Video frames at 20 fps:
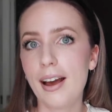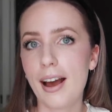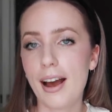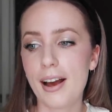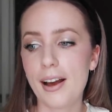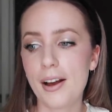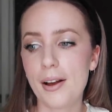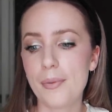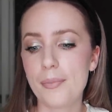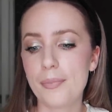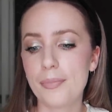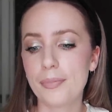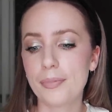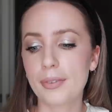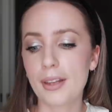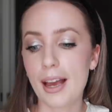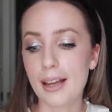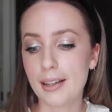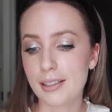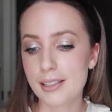Um,
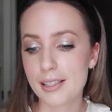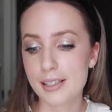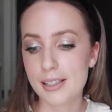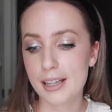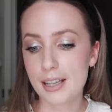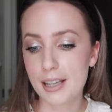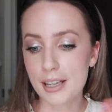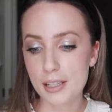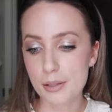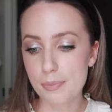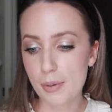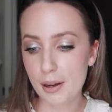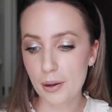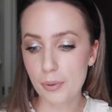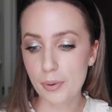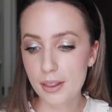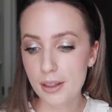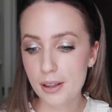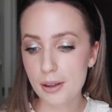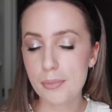Alex is taking his bike
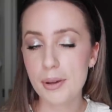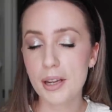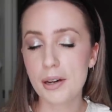with him,